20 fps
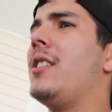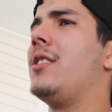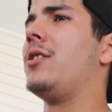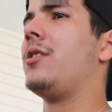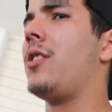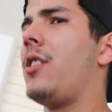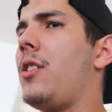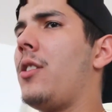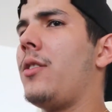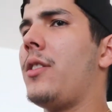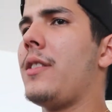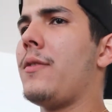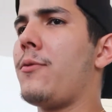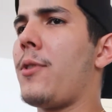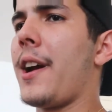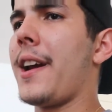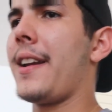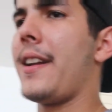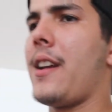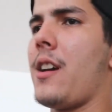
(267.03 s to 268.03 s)
So
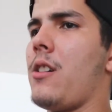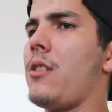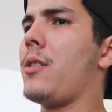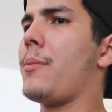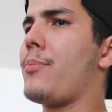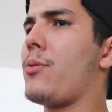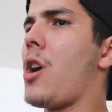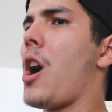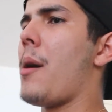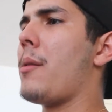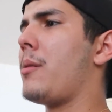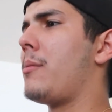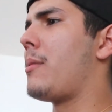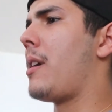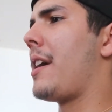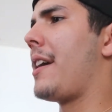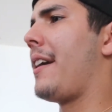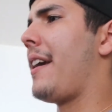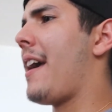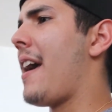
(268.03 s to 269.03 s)
right now the problem
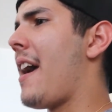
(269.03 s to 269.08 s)
I am